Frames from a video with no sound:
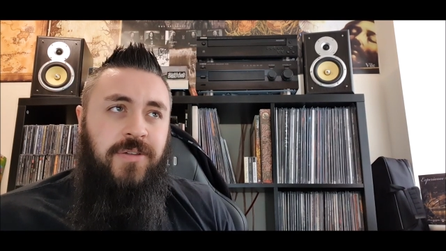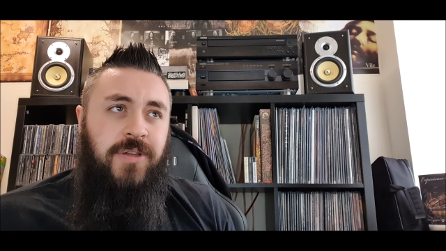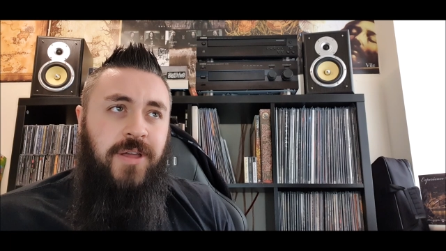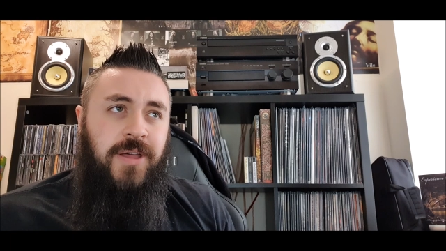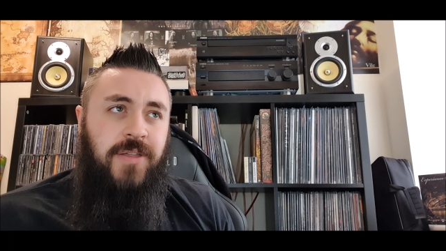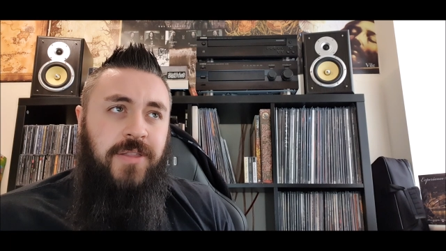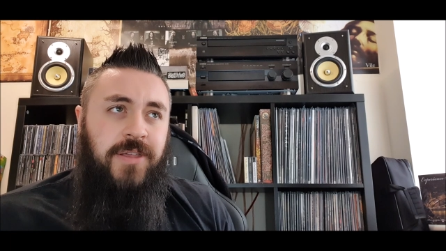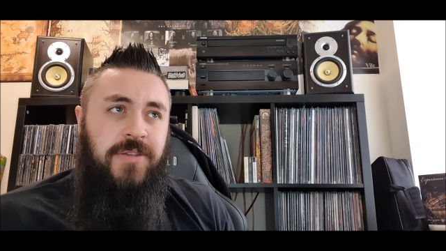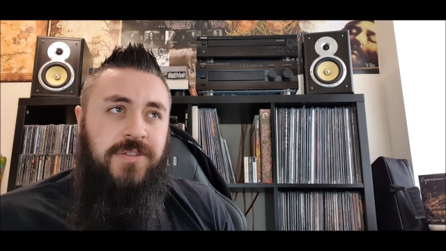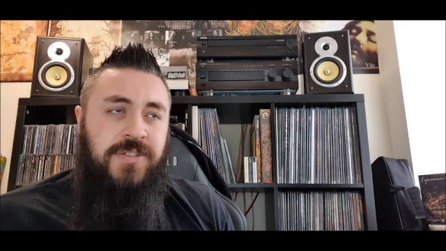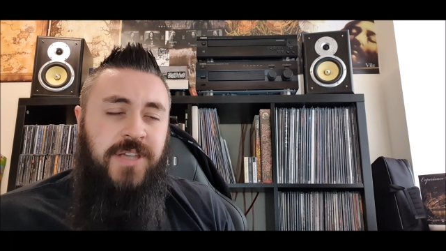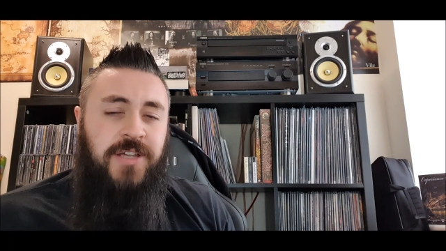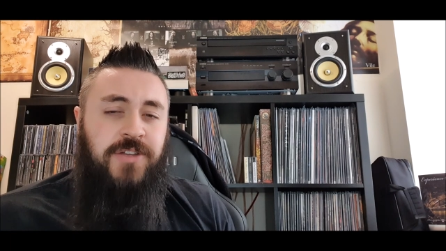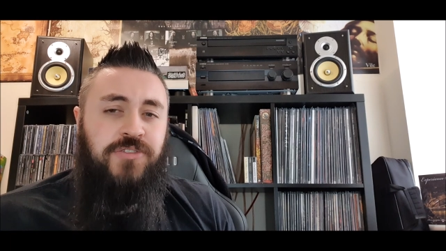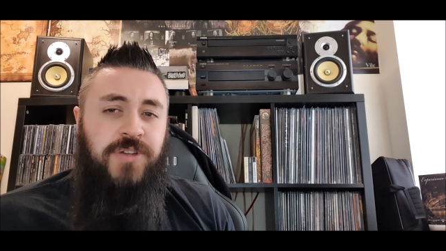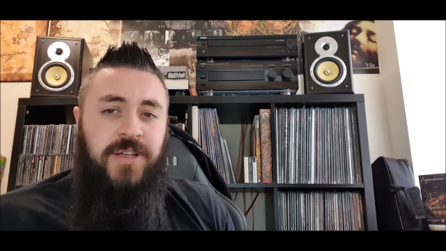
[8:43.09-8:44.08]
uh, the
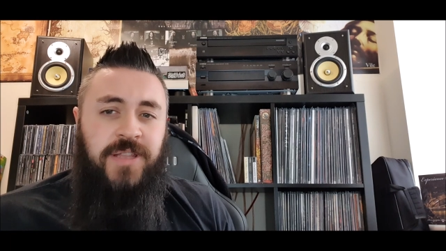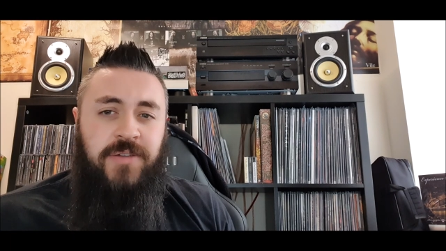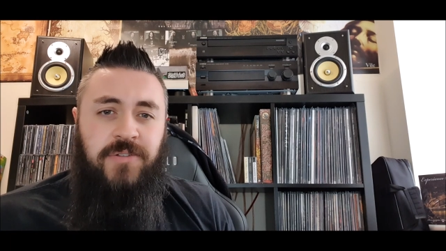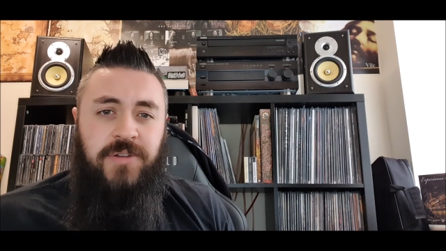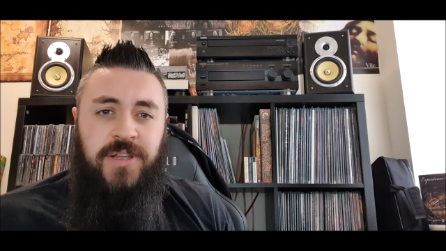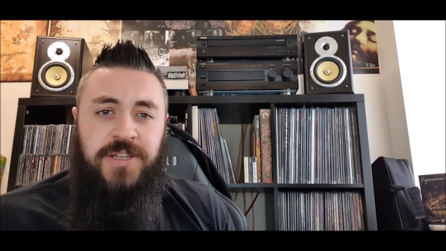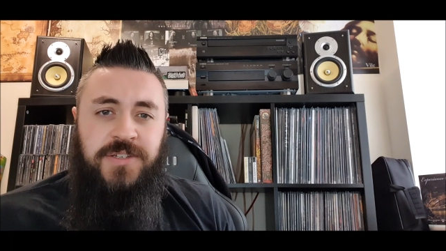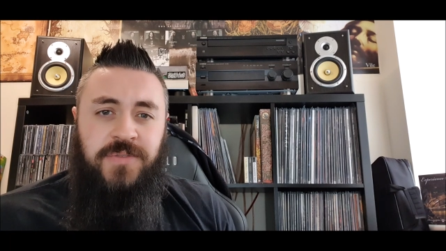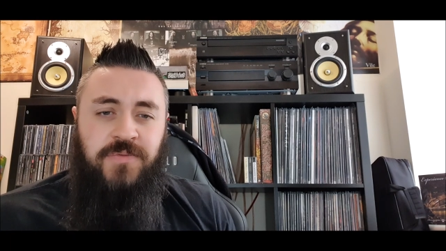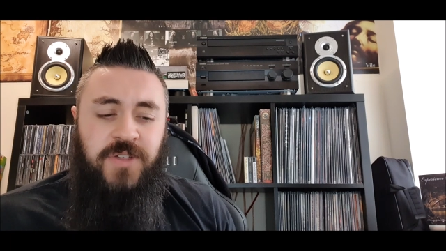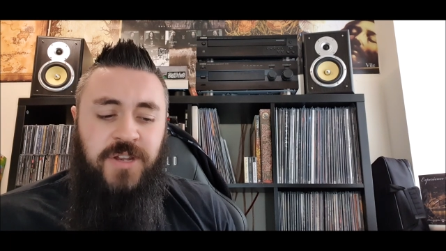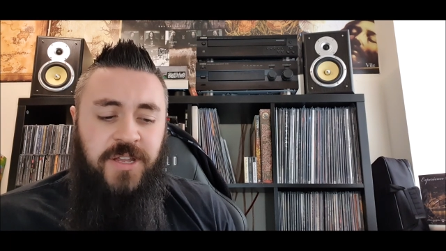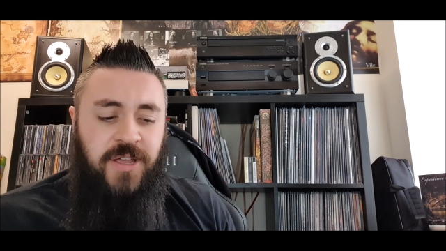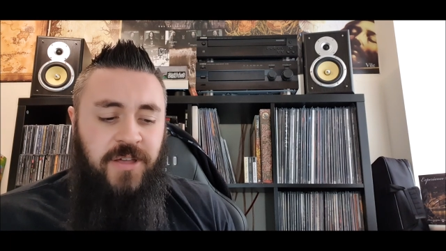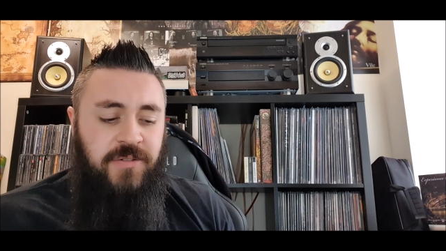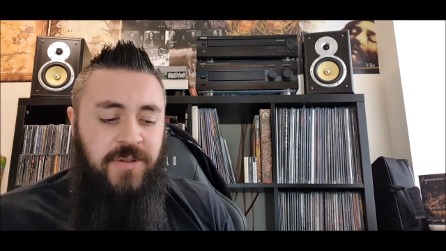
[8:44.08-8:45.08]
second track they released on
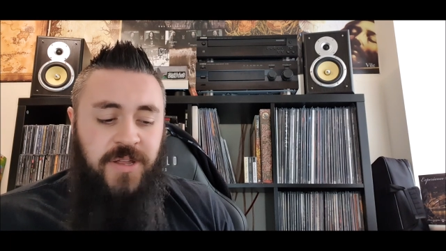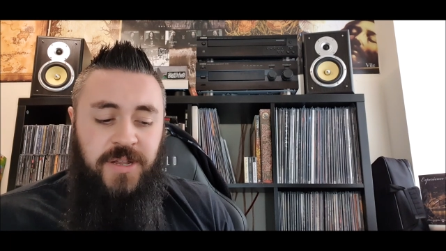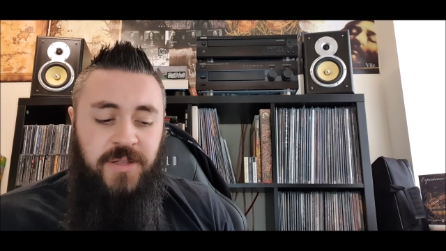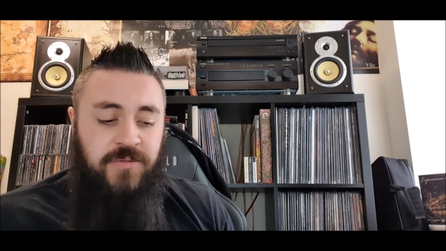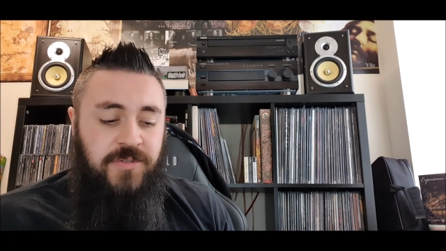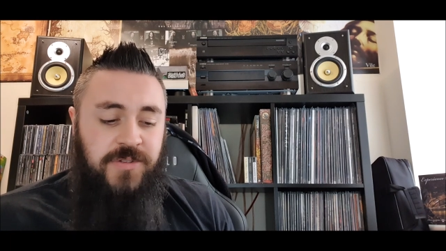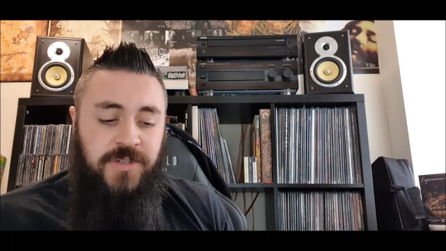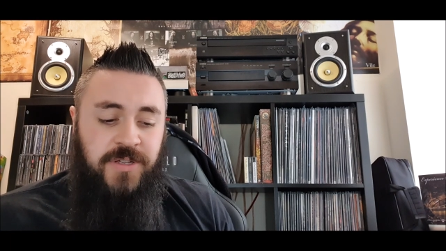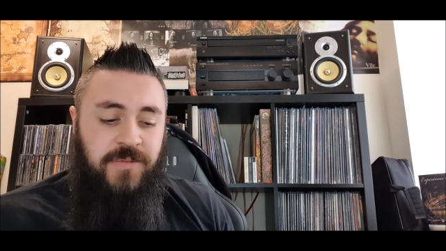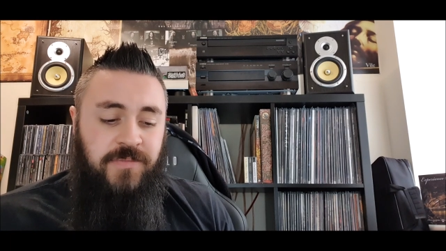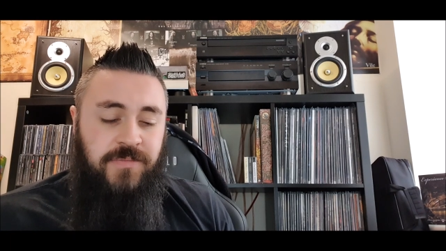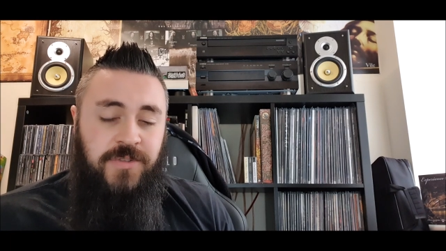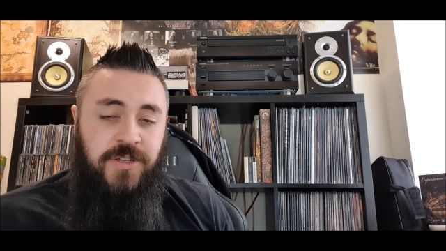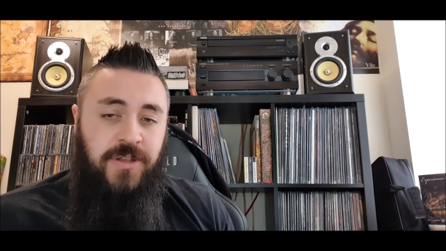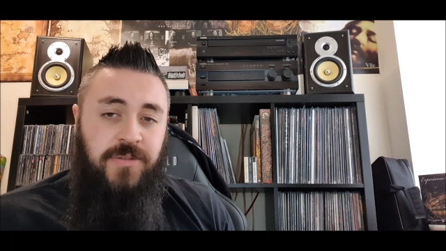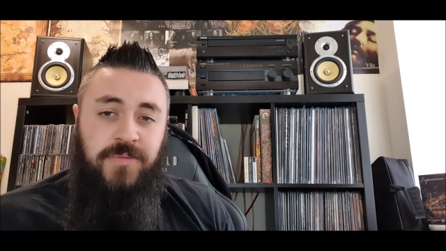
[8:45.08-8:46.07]
video, and it was a
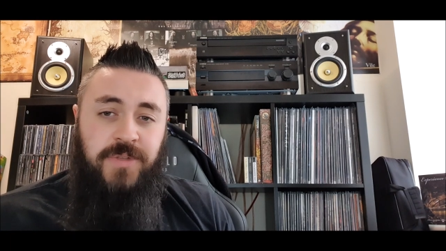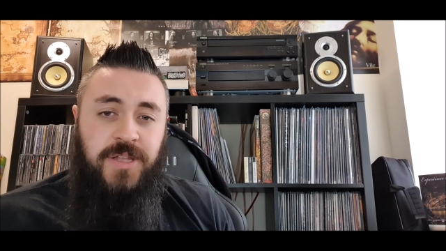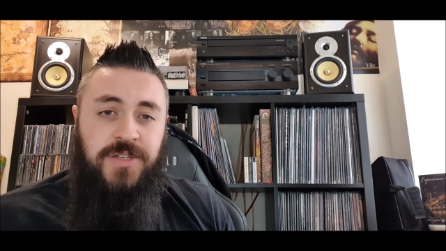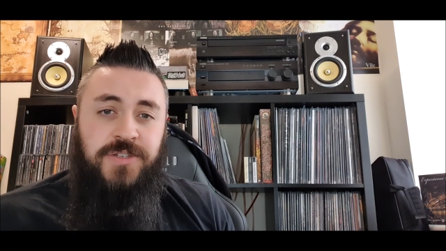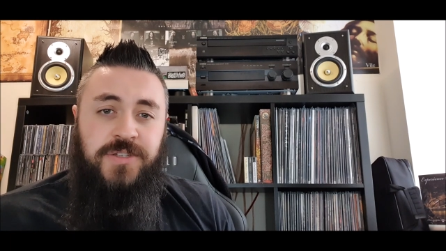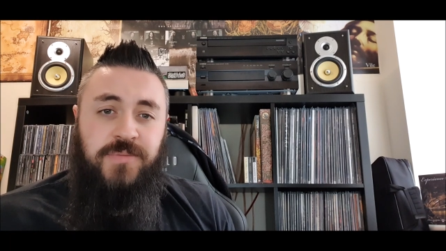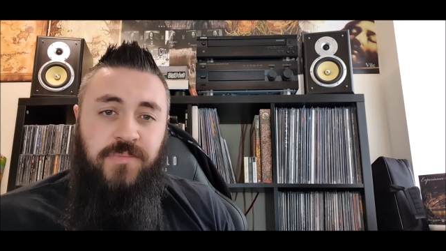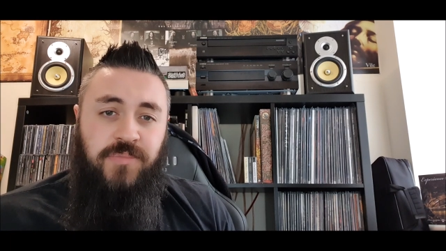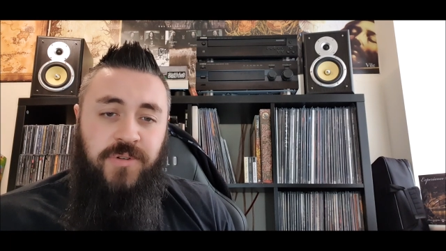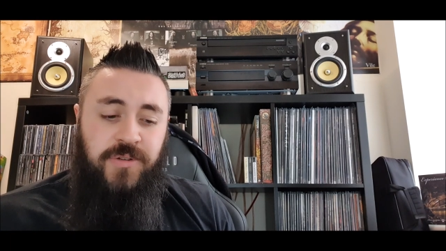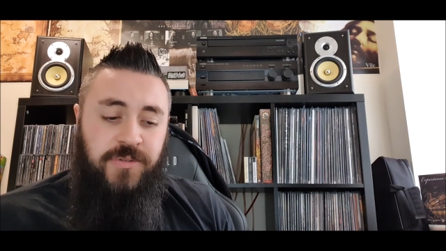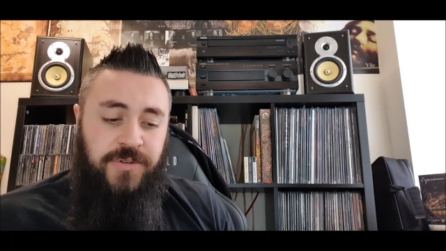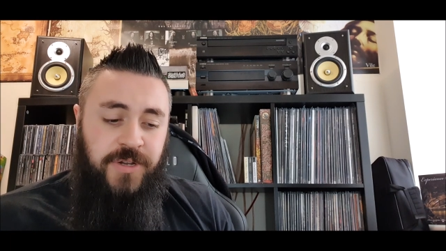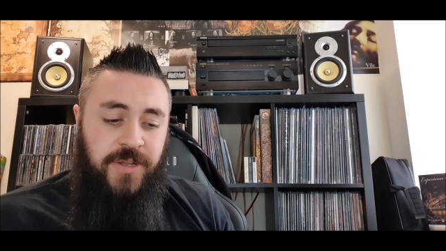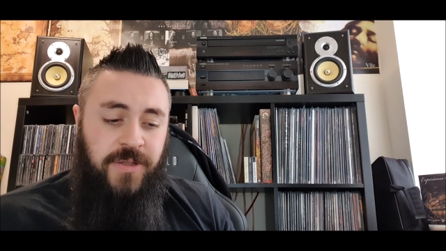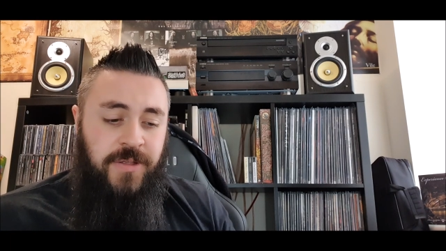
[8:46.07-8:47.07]
you know instant
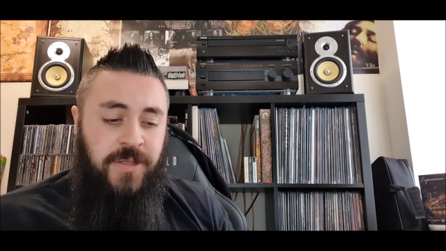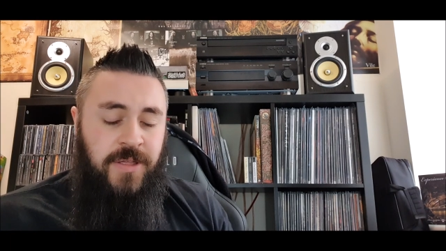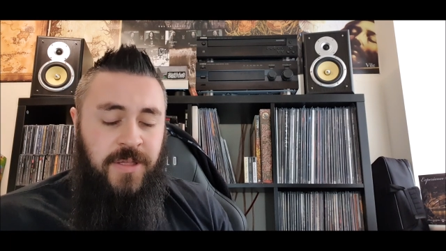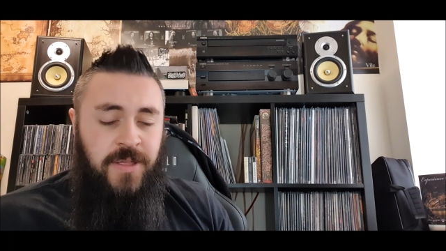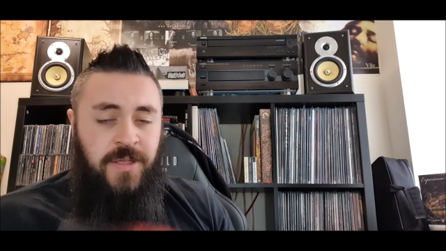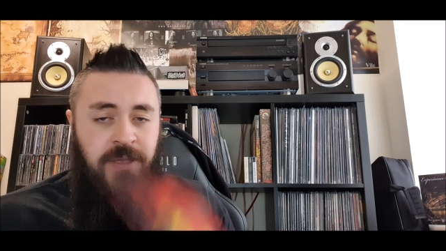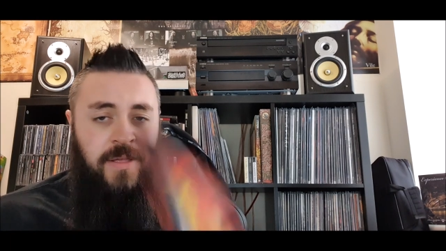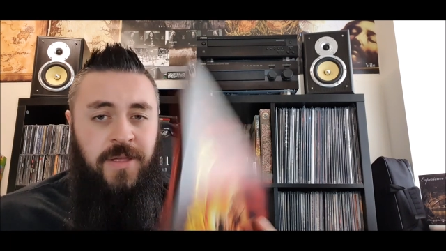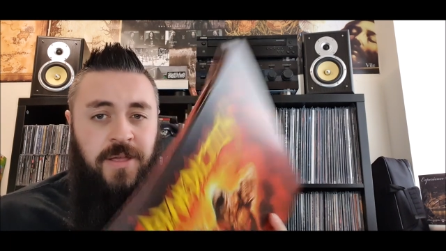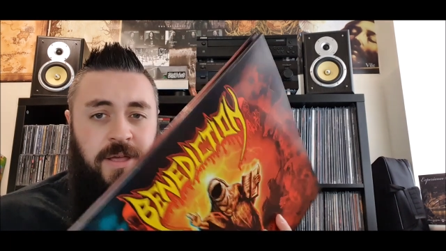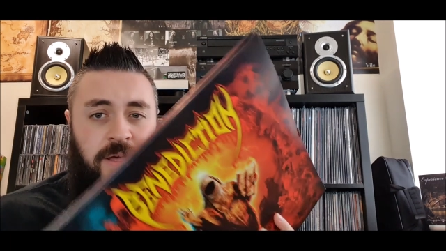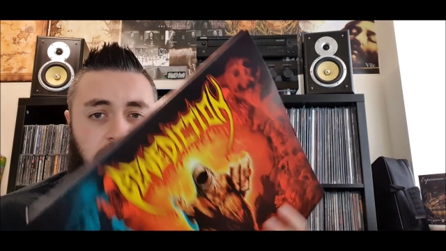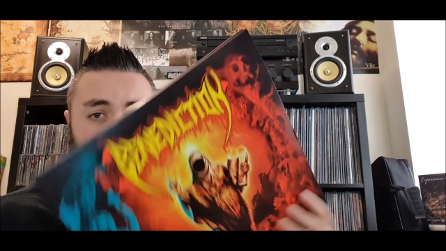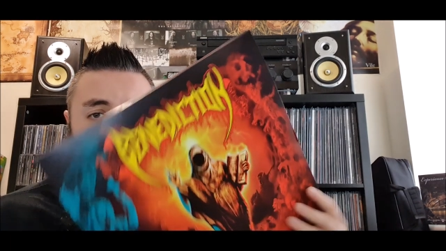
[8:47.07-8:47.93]
pre-order, uh,